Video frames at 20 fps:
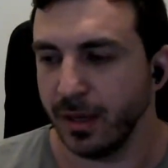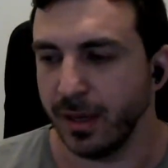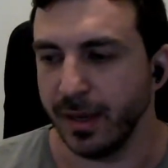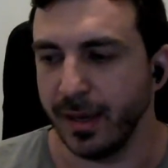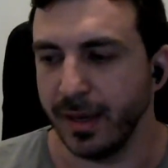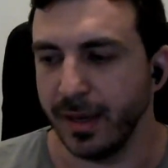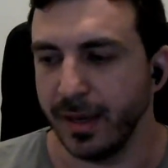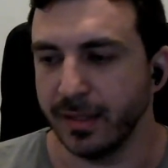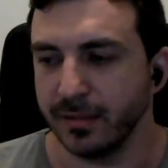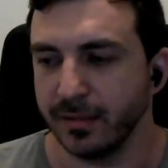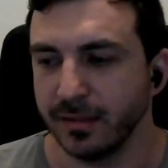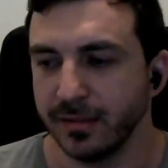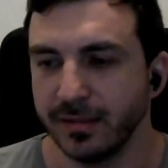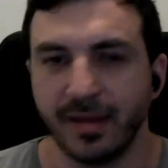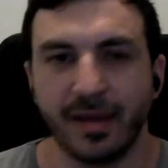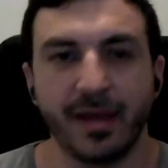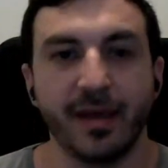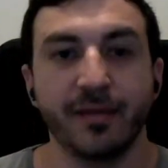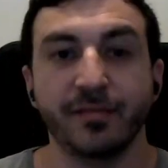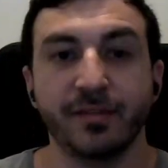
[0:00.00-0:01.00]
and
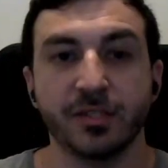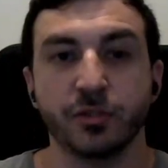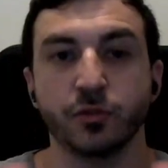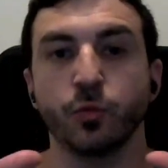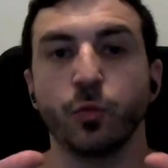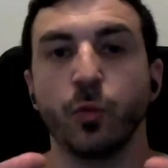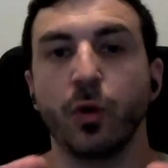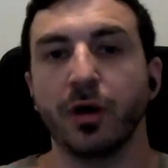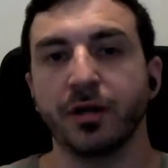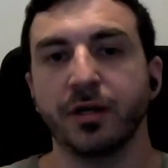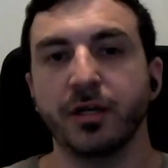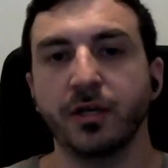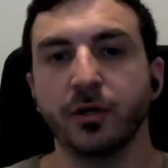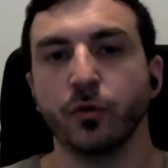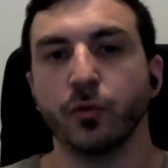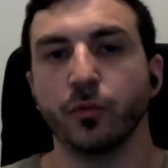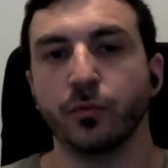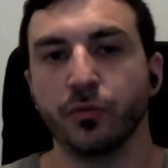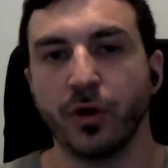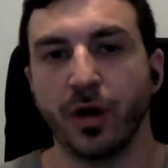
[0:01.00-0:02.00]
they have this one
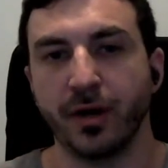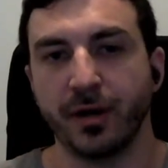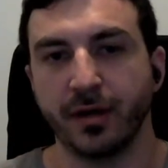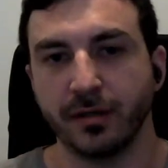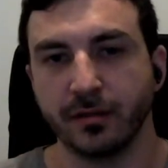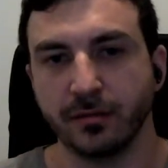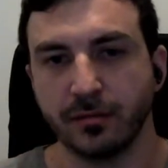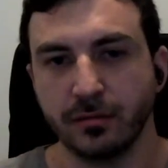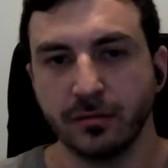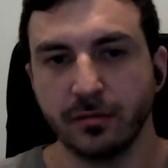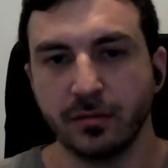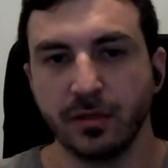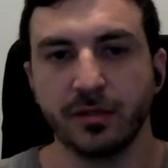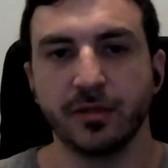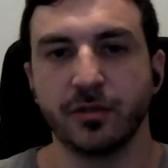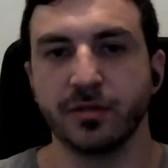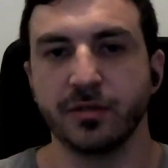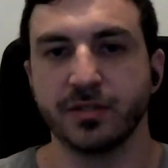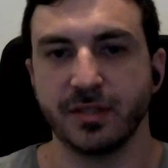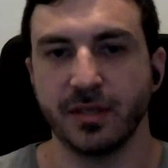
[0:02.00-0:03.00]
hero product that
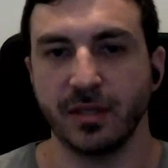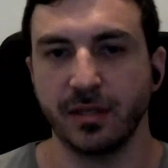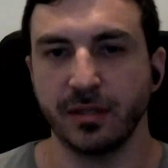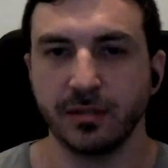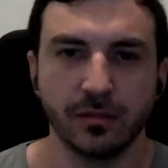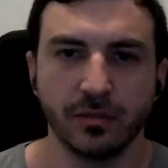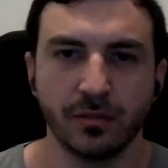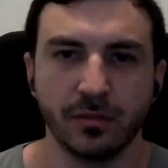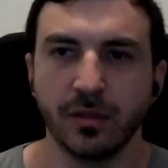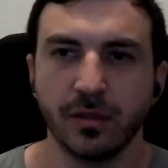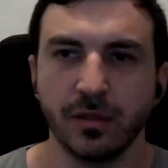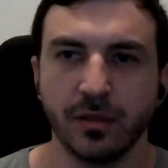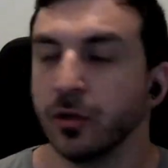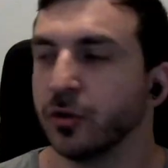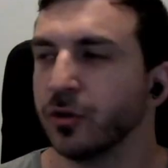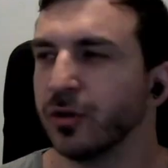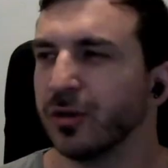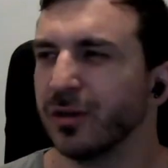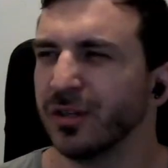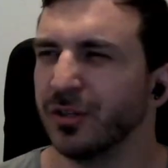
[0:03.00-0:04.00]
they're selling
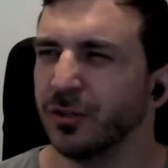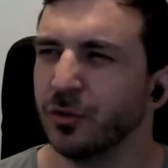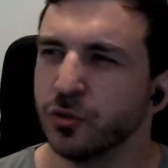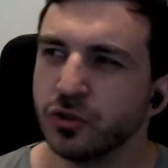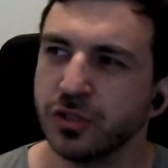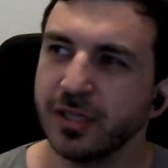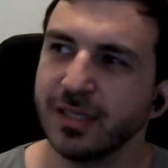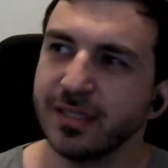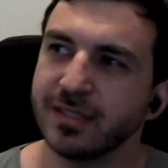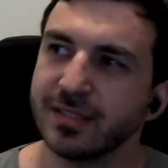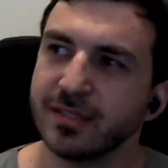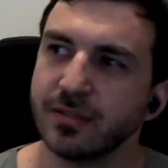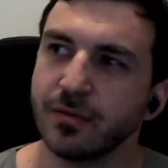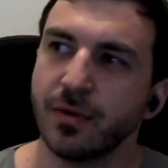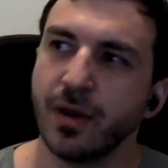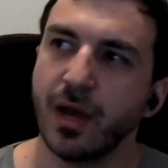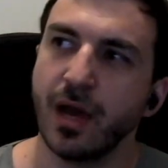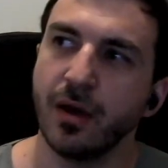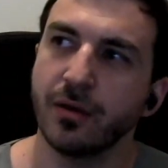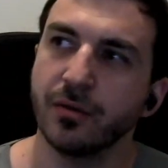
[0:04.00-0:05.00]
usually it's
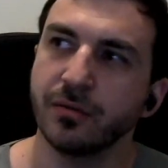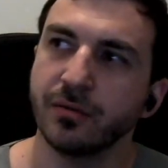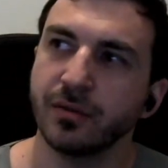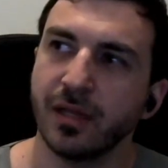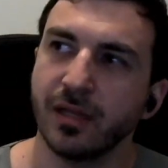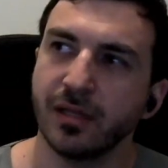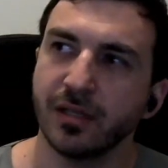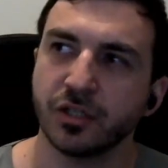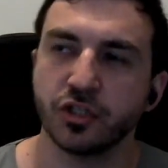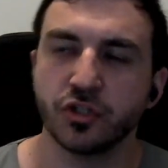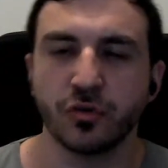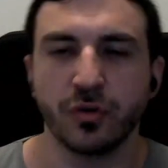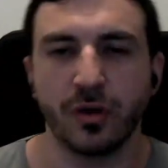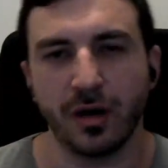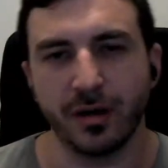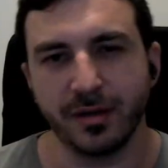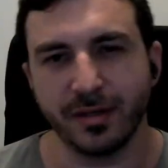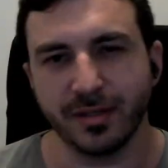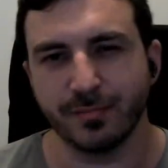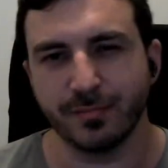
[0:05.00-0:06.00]
around
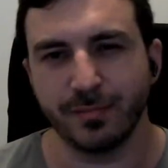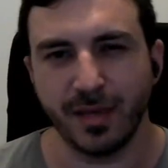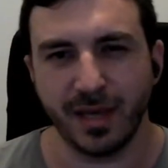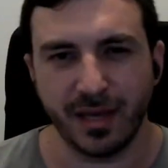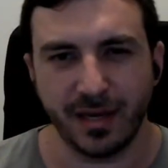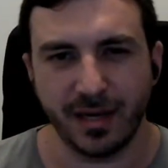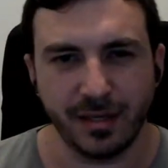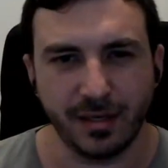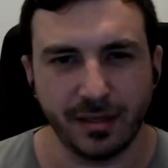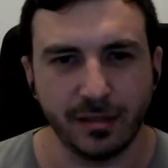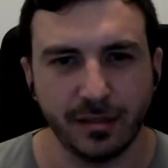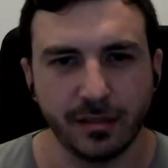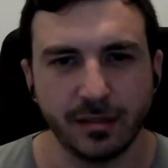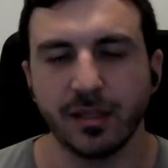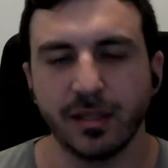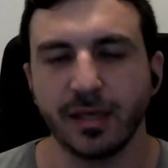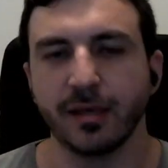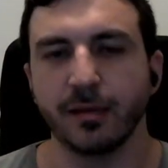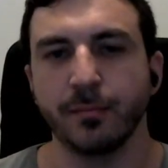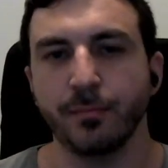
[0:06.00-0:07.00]
electronics
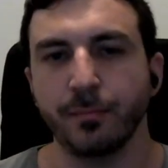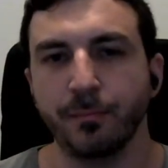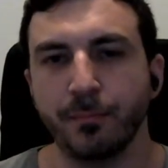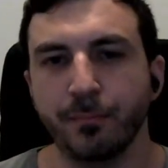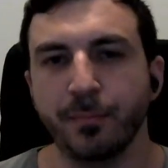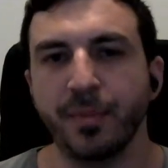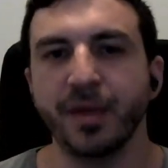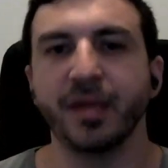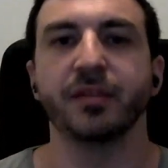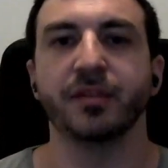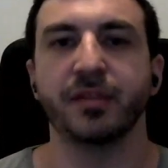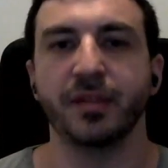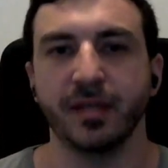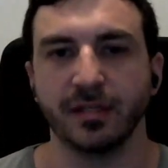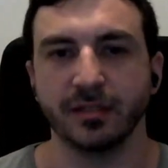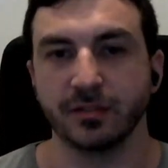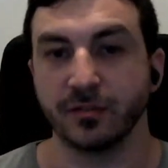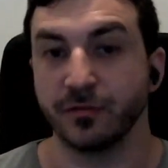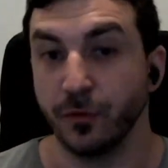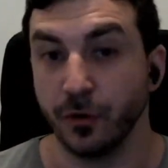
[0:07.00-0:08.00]
bedding like big
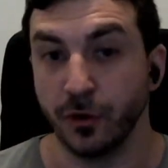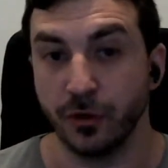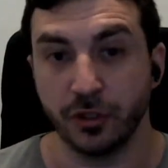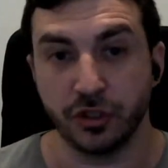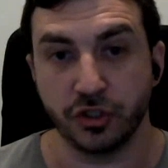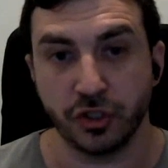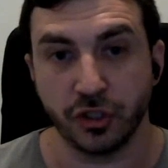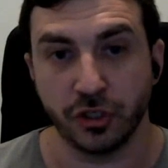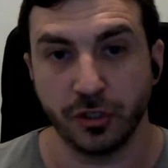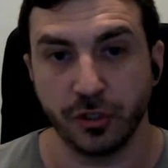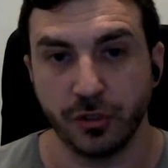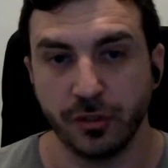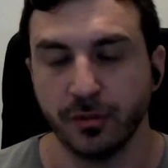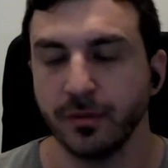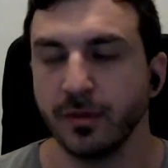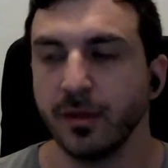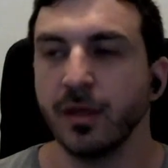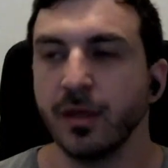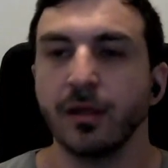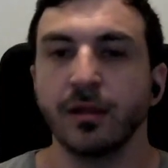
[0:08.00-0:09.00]
things furniture
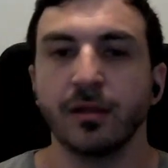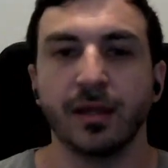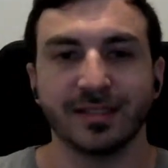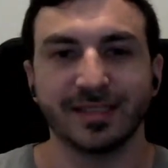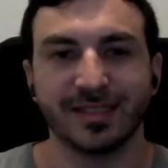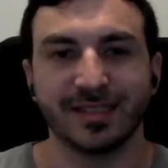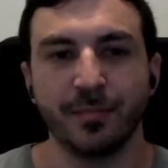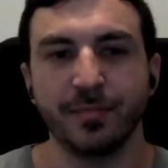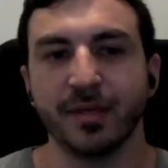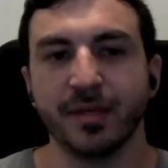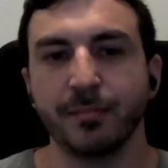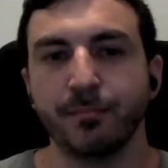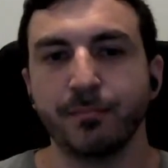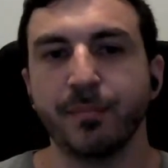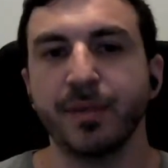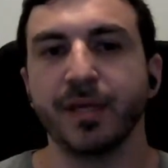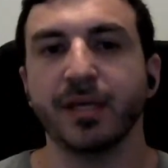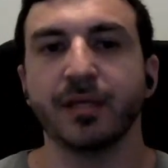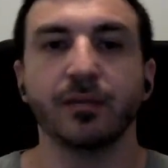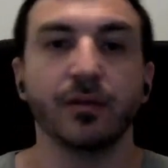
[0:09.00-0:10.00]
like something
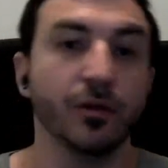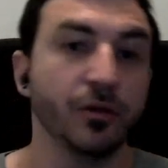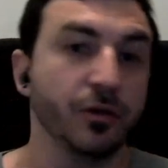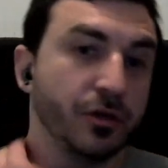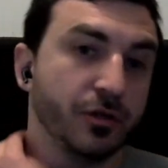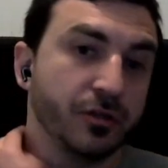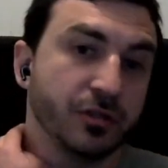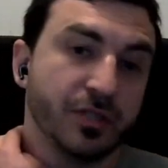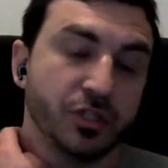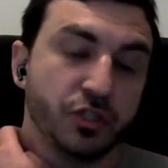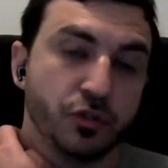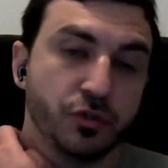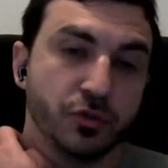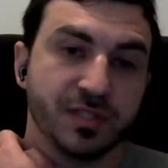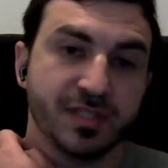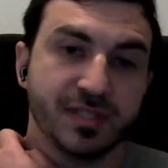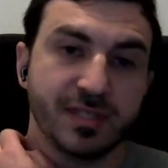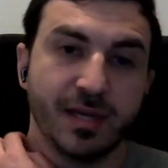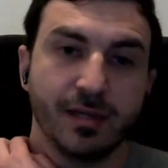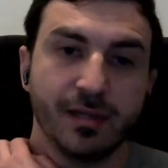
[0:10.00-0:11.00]
big uh, that you're
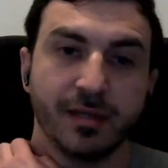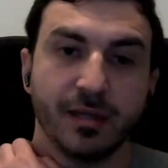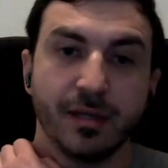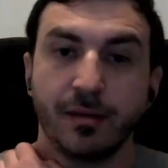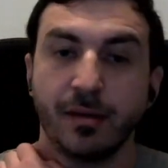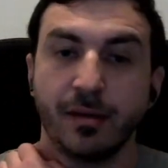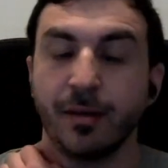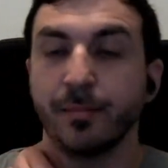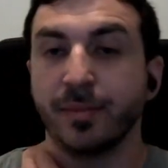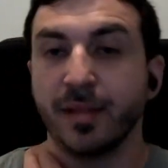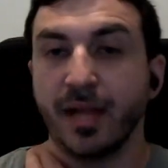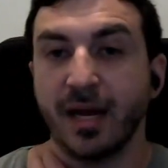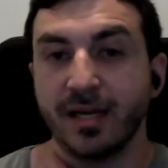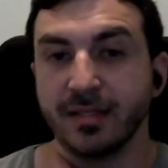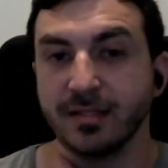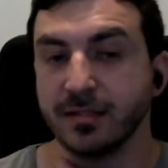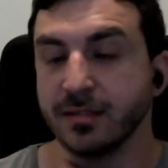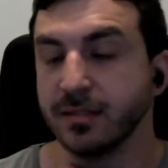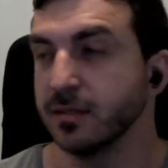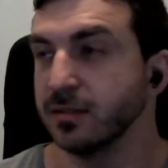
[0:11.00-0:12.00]
selling
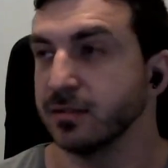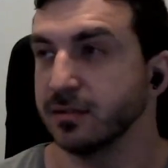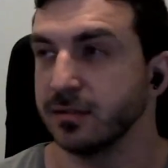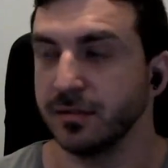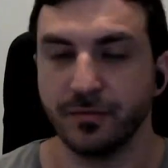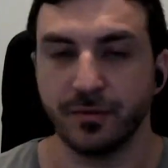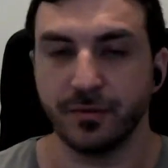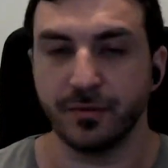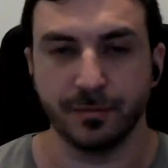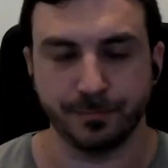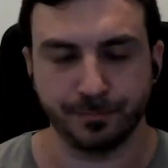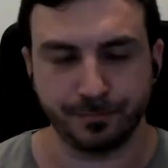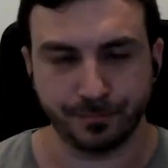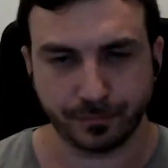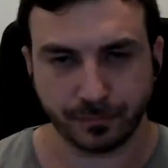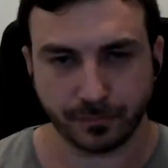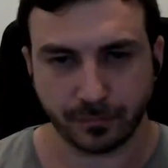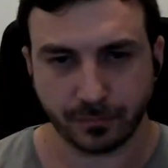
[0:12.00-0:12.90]
appliances different